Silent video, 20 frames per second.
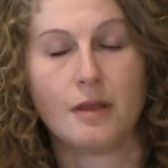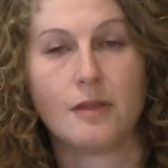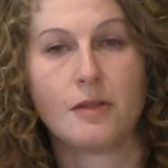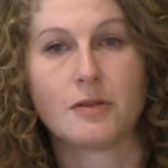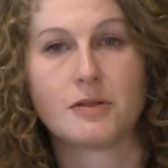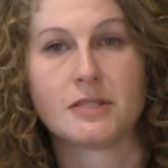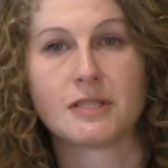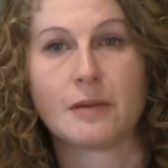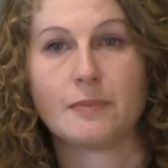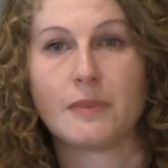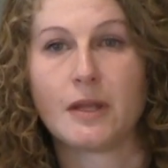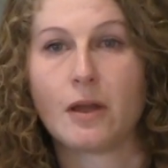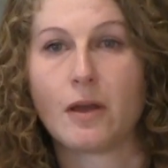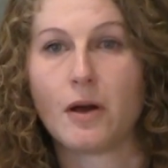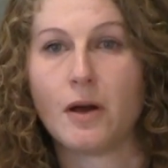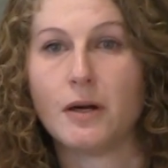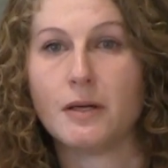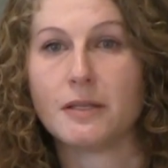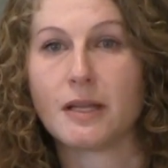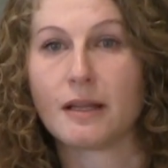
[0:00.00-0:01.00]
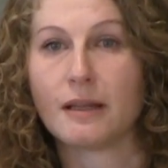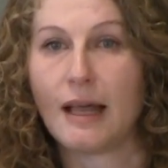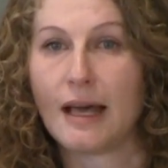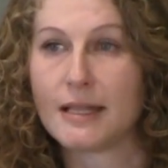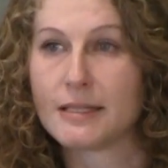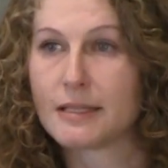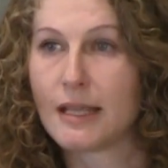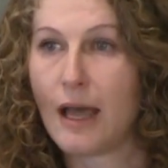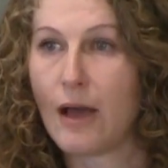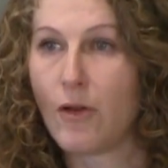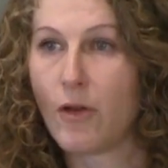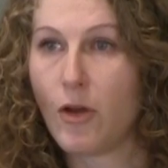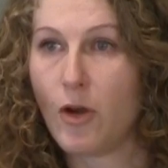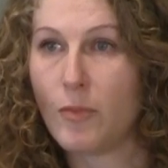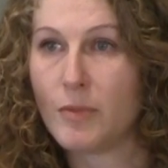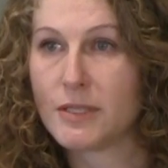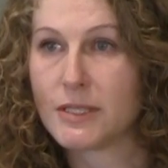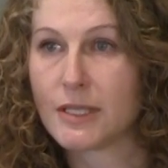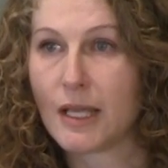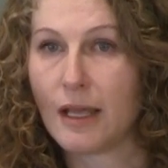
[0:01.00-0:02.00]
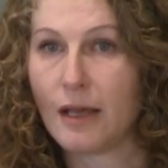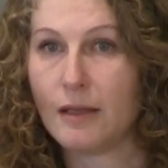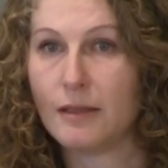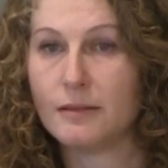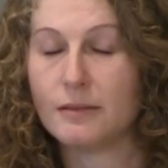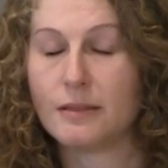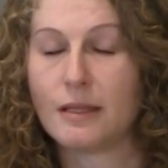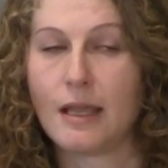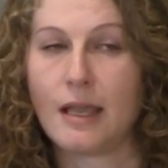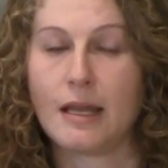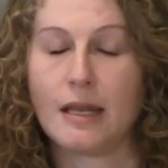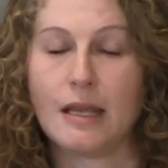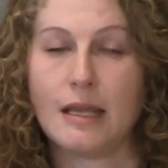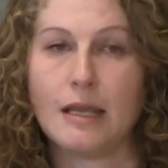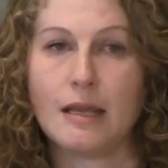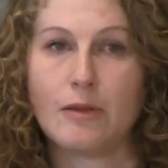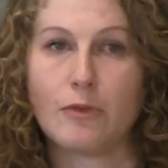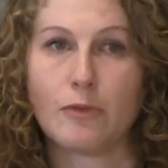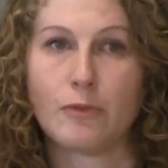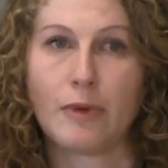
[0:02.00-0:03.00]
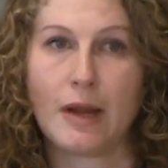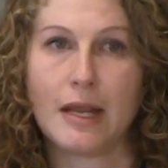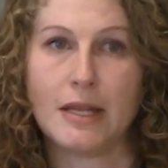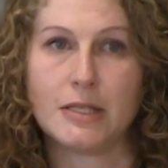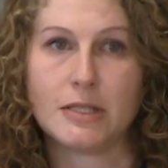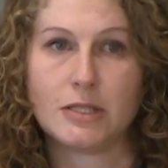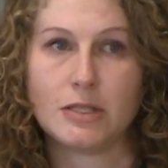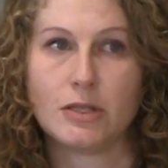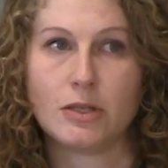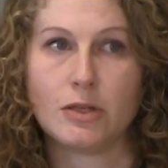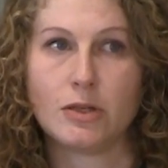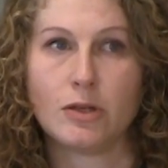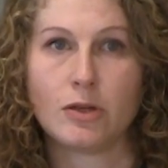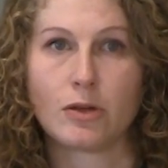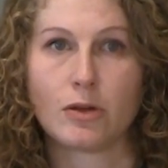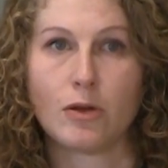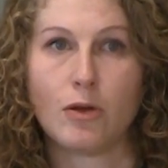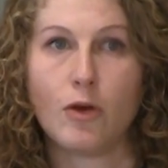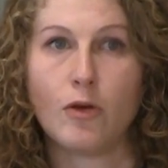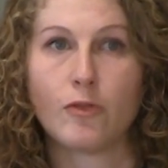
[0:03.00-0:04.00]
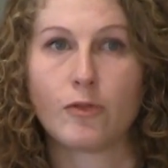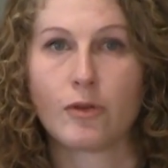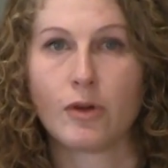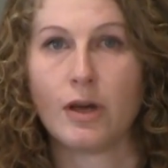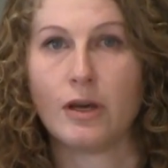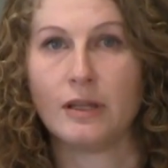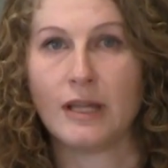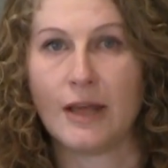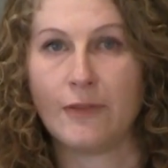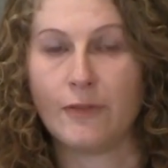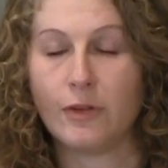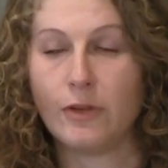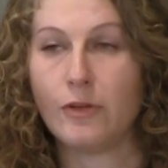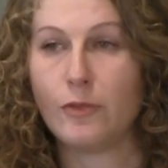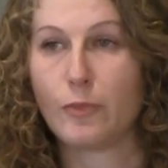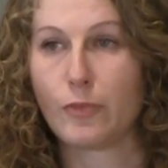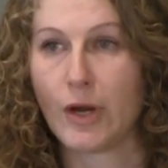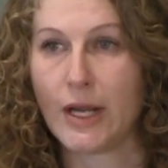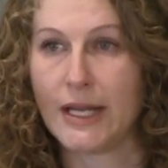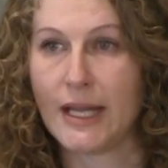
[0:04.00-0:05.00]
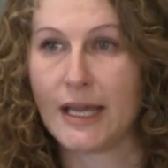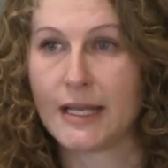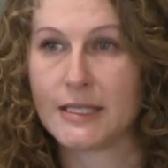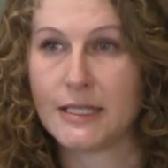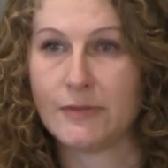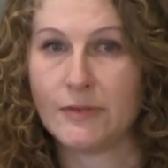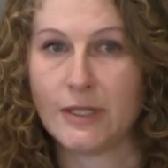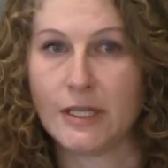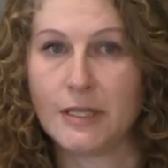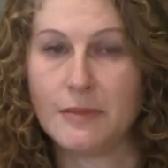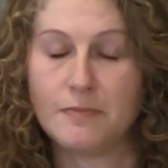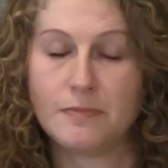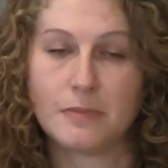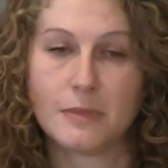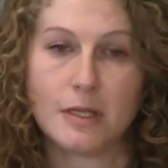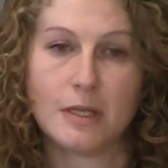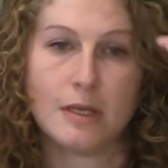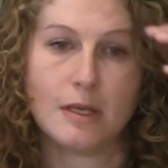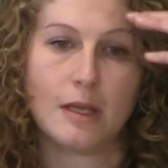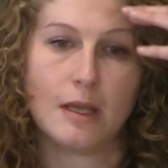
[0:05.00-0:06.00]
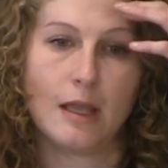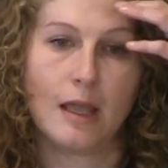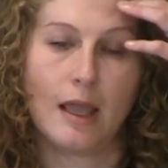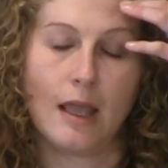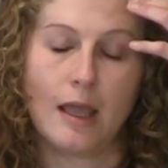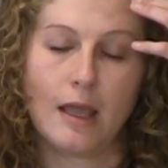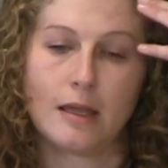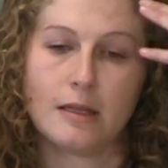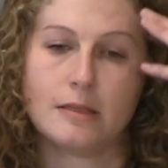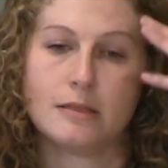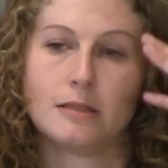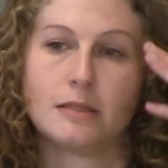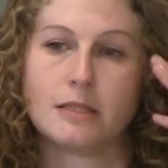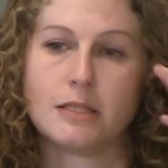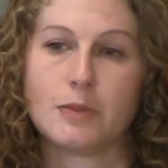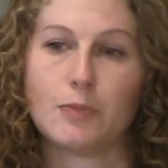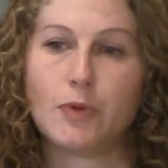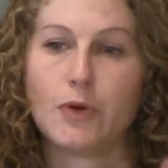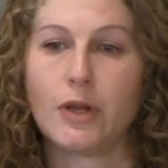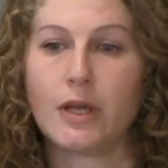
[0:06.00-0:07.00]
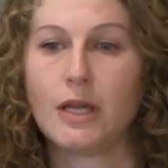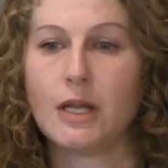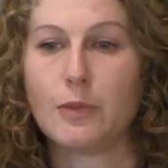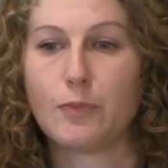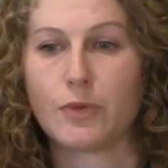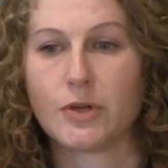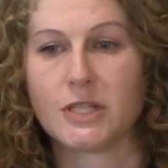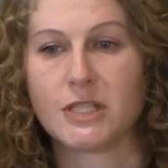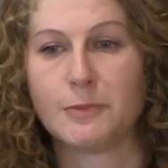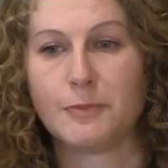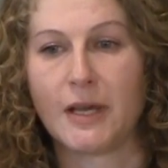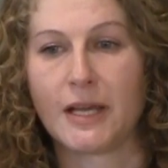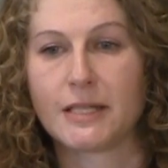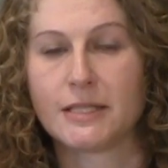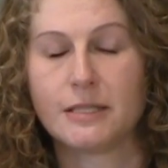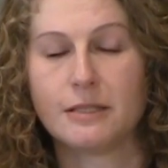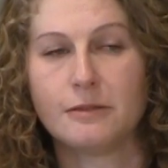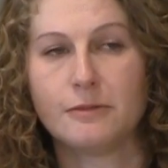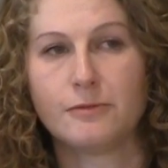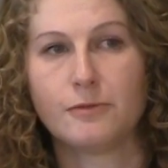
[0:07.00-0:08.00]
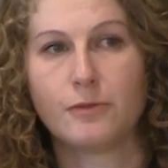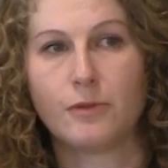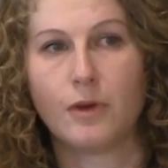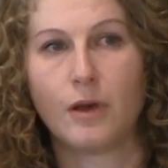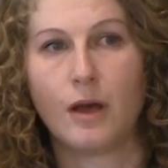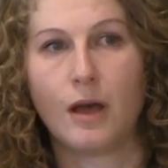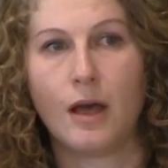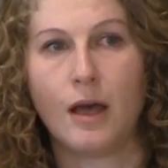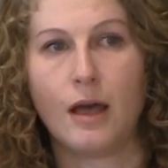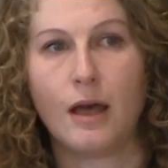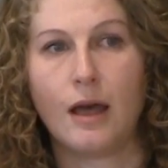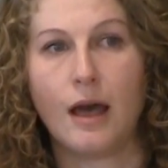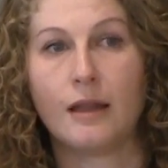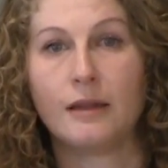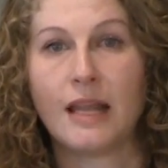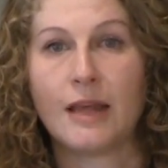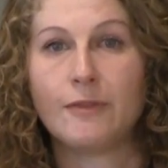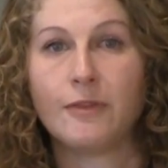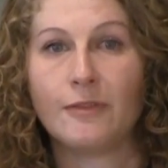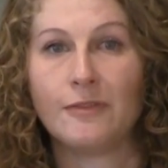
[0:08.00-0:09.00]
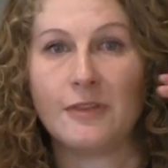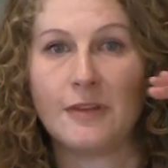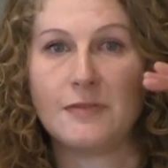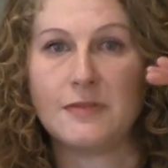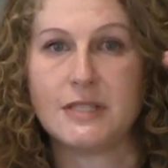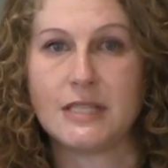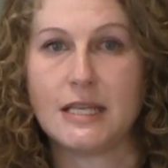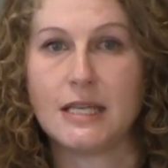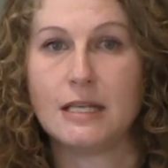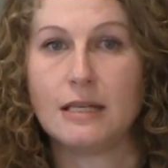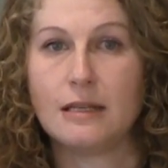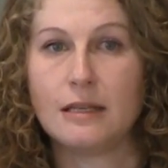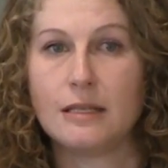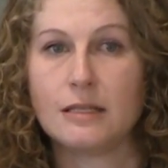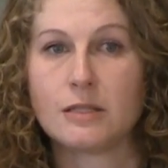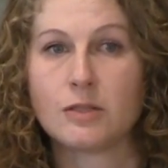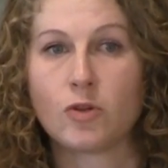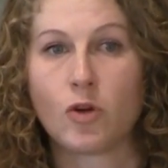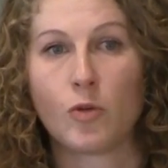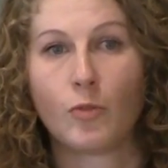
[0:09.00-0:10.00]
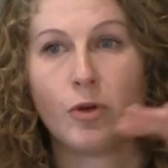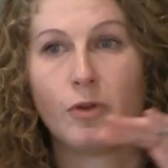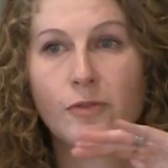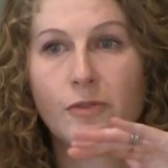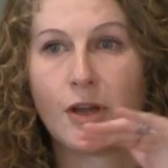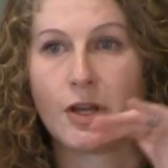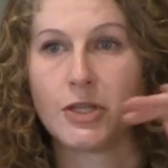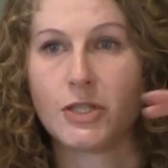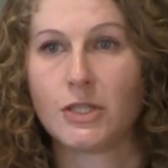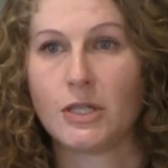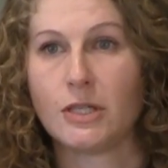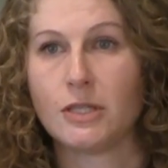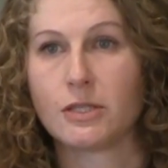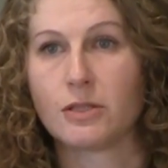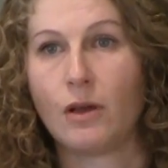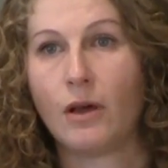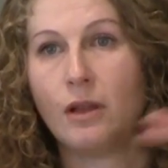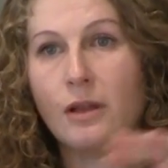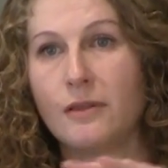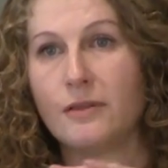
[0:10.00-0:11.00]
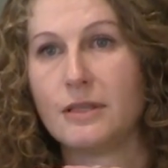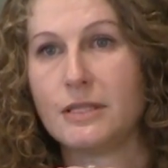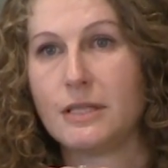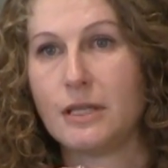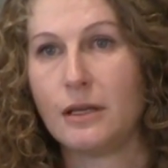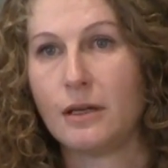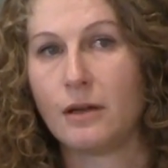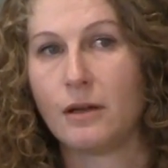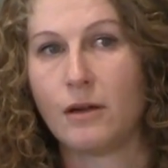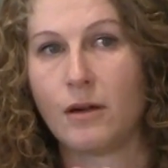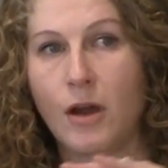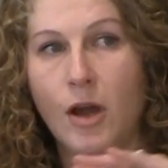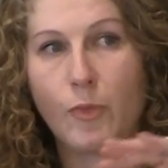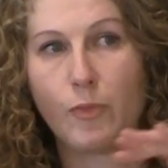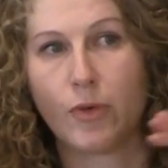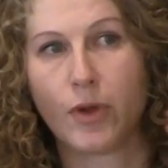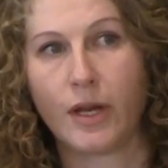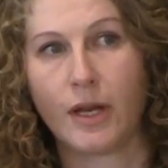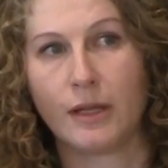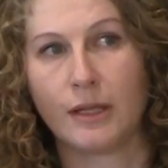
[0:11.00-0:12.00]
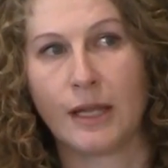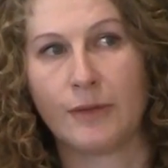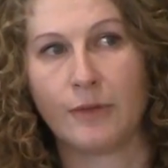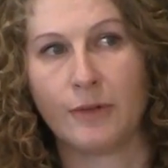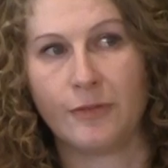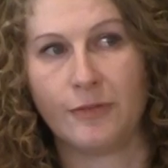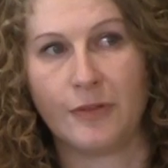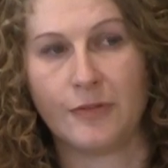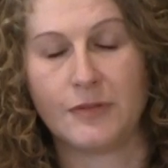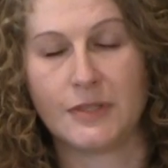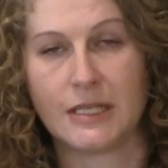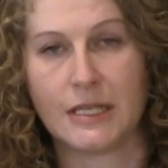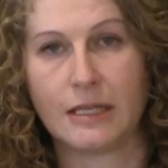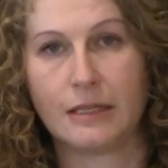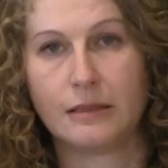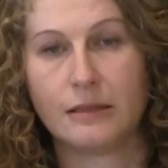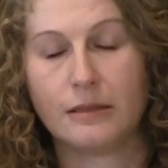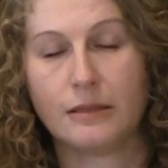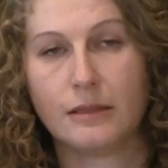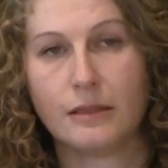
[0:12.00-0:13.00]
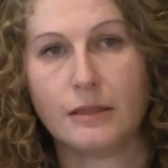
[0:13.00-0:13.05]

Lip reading: There's something called the Glasgow coma scale, and it rates your overall level of brain activity. And to put it in perspective, a level 15 is normal functioning. So all of us here are operating at level 15.